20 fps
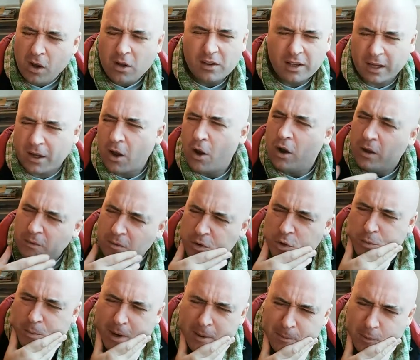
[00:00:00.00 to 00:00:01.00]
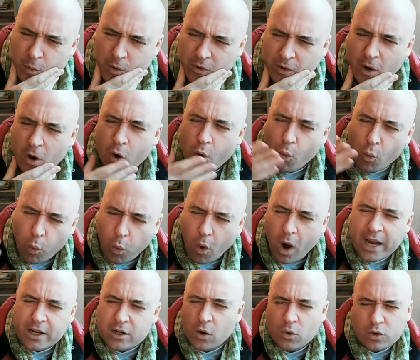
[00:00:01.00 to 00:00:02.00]
Like you might be wondering,
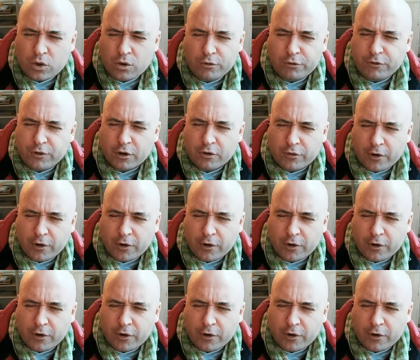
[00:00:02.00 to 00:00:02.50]
why don't you feel